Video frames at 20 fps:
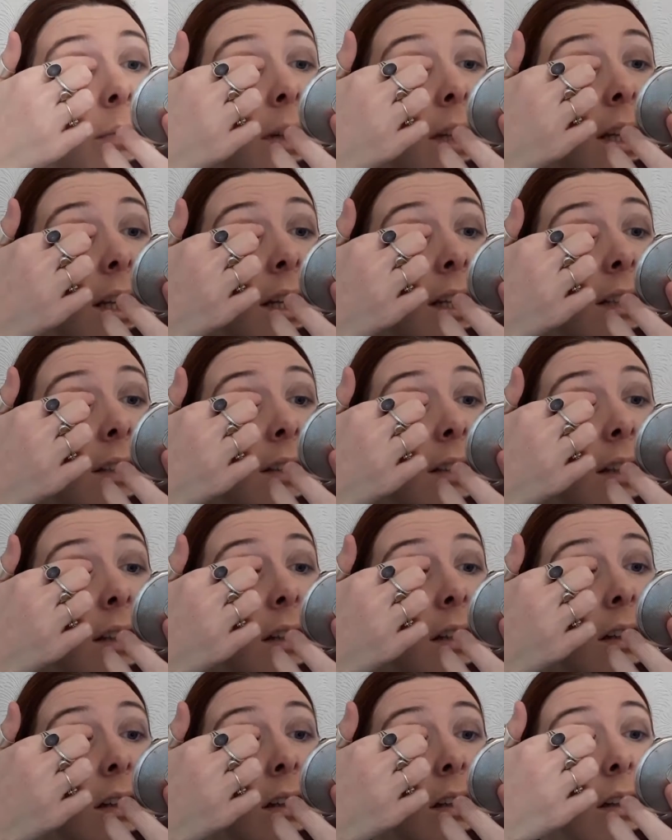place
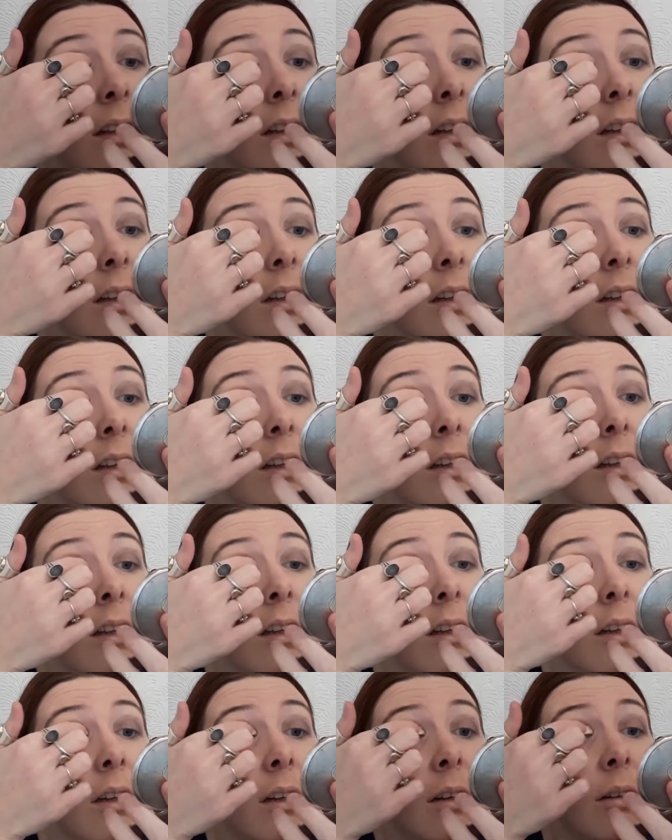it
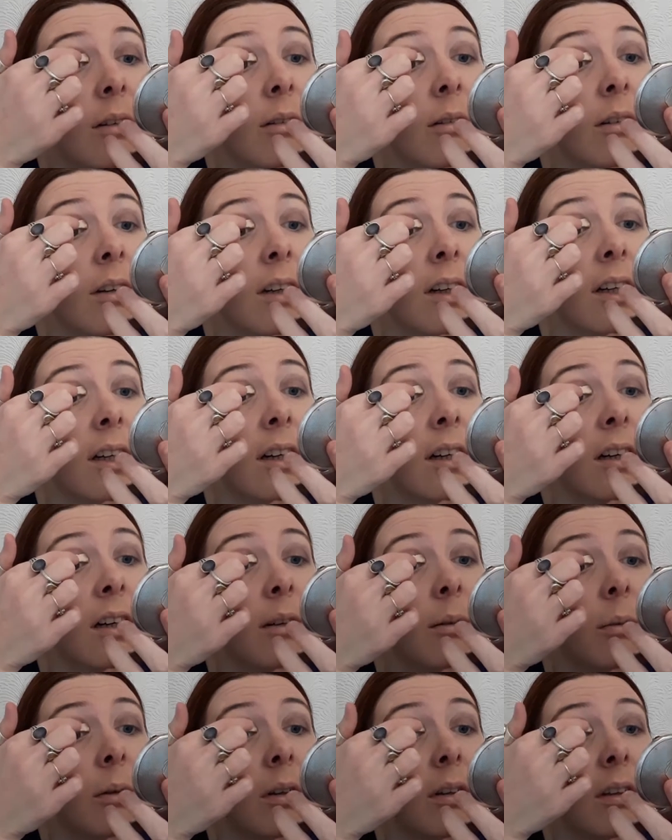where
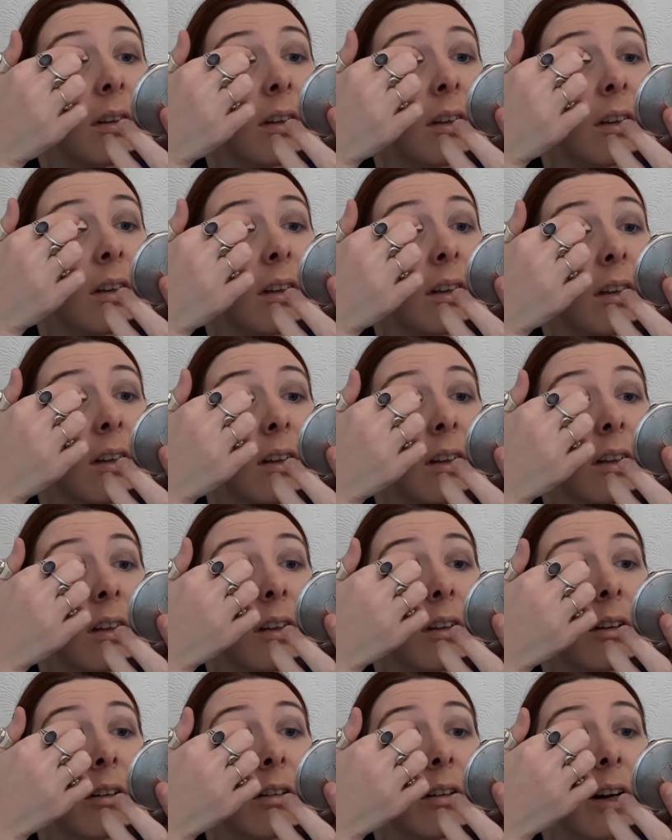I want to
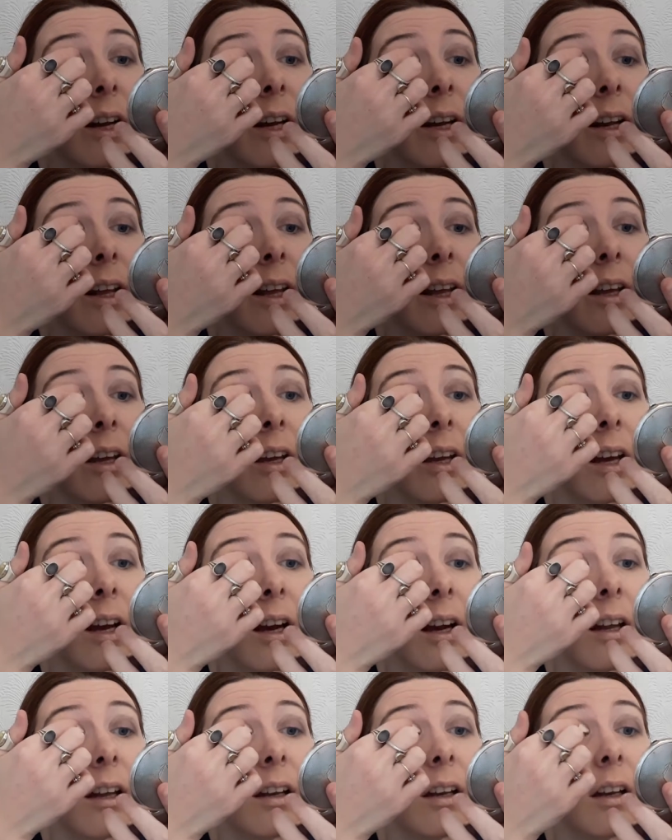create a
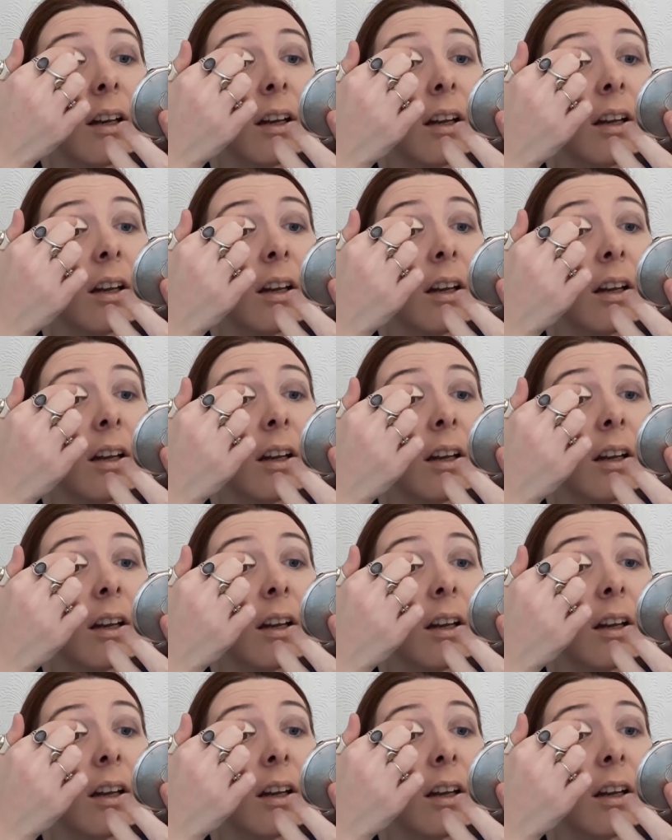cut